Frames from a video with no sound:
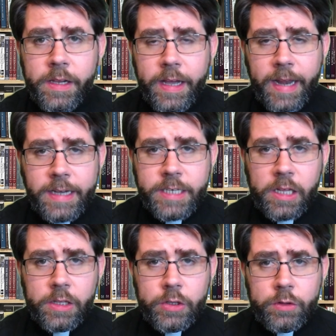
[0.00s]
And I
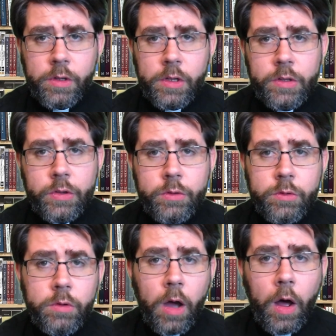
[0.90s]
tell you,
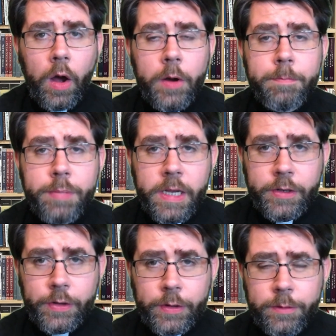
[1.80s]
you are
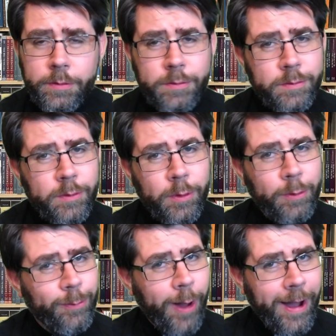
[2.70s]
Peter,
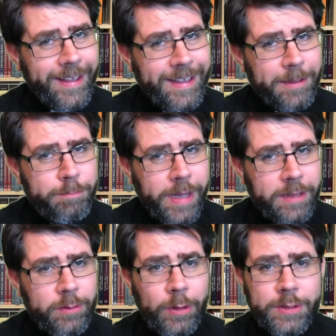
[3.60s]
rocky,
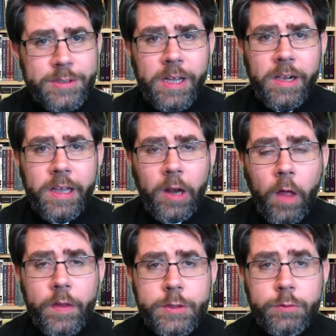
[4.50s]
Petros, and
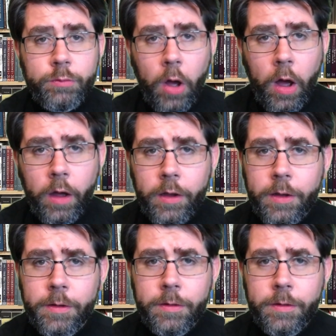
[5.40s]
on this rock,